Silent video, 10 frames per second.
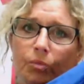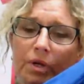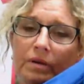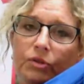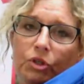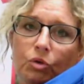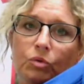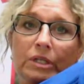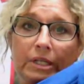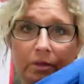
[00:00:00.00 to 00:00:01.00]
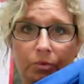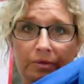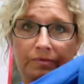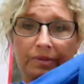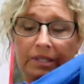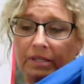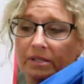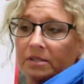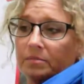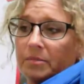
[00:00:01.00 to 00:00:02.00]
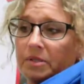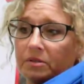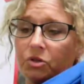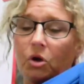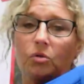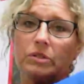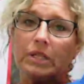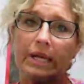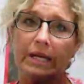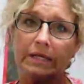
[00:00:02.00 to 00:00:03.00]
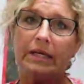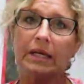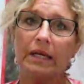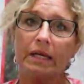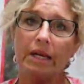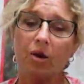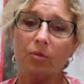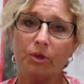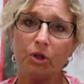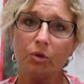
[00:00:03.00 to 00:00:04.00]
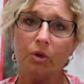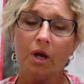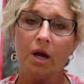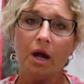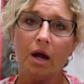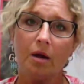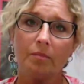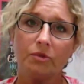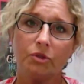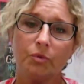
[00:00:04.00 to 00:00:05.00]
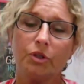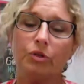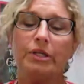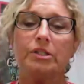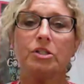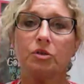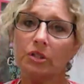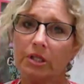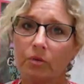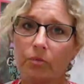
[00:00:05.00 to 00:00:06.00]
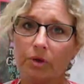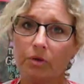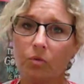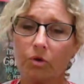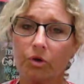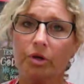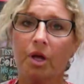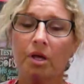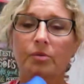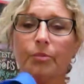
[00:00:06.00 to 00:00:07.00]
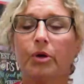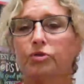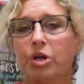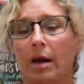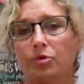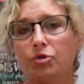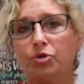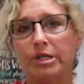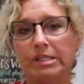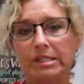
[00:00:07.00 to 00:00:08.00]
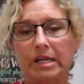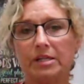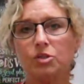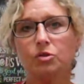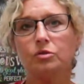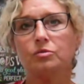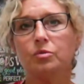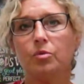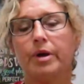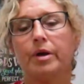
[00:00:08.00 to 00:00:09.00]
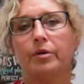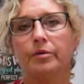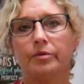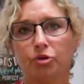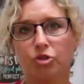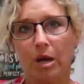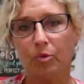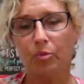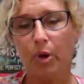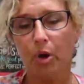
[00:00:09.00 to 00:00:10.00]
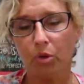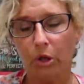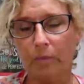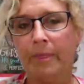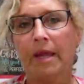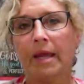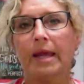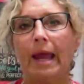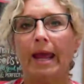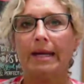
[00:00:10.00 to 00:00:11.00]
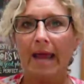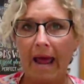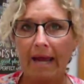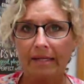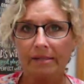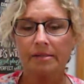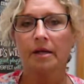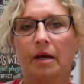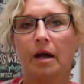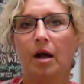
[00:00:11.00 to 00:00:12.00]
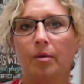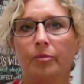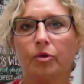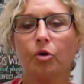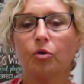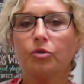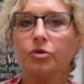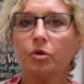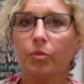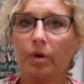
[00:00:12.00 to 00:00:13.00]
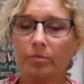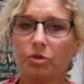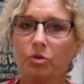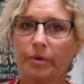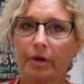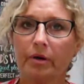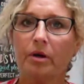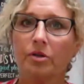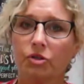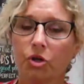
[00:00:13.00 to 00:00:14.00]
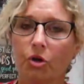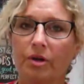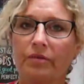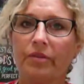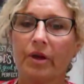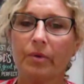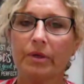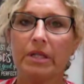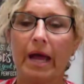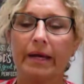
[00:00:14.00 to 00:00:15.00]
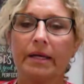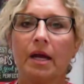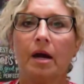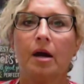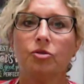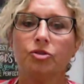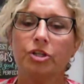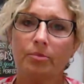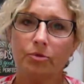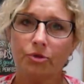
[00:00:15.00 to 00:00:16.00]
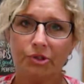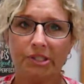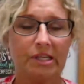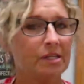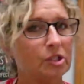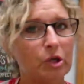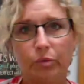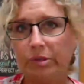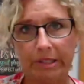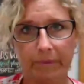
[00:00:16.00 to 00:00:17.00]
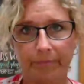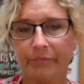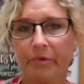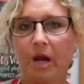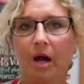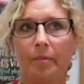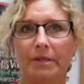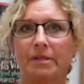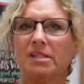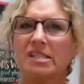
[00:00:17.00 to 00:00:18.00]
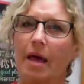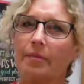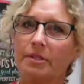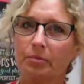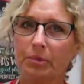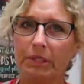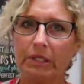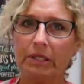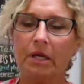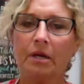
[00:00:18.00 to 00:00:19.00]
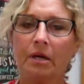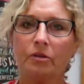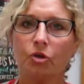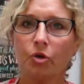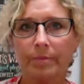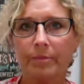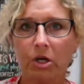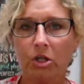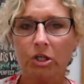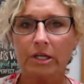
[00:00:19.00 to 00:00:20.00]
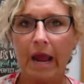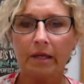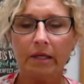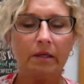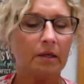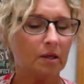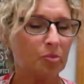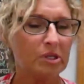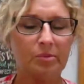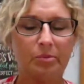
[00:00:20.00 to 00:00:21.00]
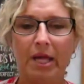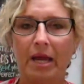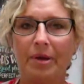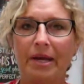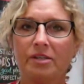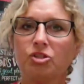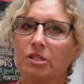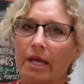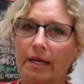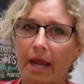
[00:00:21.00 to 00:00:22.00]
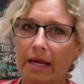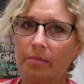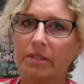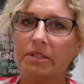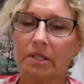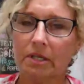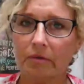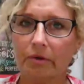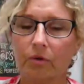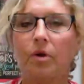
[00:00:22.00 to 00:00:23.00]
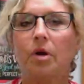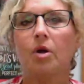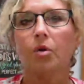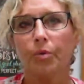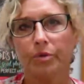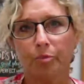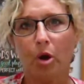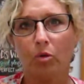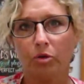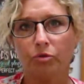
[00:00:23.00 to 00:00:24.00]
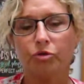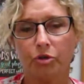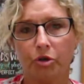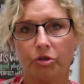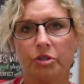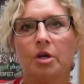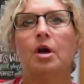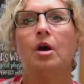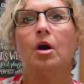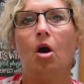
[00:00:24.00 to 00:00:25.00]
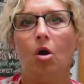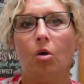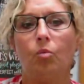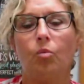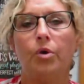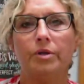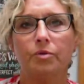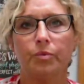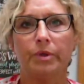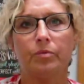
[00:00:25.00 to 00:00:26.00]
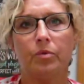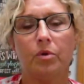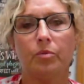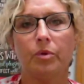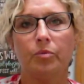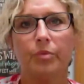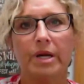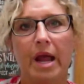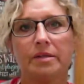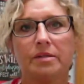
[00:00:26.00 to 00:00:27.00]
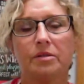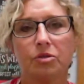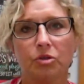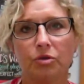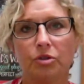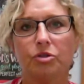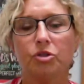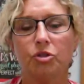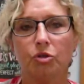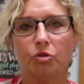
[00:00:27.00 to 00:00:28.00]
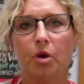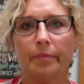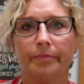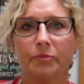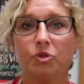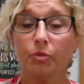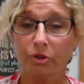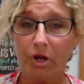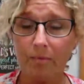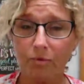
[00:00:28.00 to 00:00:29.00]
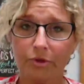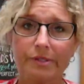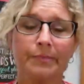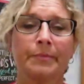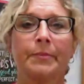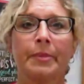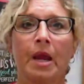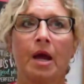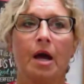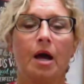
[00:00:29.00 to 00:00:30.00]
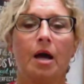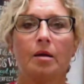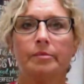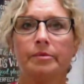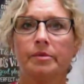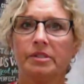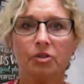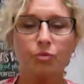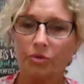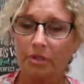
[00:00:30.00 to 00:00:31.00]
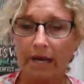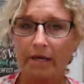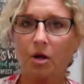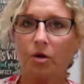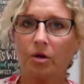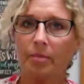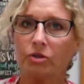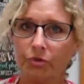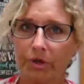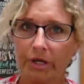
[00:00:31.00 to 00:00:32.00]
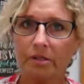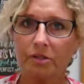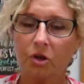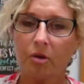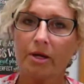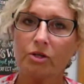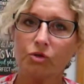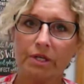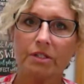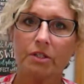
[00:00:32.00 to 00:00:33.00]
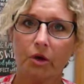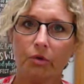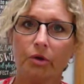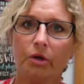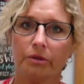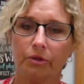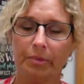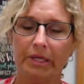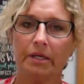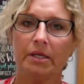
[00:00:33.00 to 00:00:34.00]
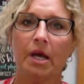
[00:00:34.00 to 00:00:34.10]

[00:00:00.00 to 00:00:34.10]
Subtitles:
If you need one of these, Miss Dawn Lane can help you do what you need to do to get one ordered. But on chapel dress days, students will wear their chapel polo and khakis. The girls are welcome to wear a skirt if they would like. On chapel dress days, no denim. It doesn't have to be the cream color khaki. It can be some black pants, just that khaki material with their polo shirts are what we want when we ask students to wear chapel dress. And since we're kind of talking about dress, let's talk about dress code a little bit.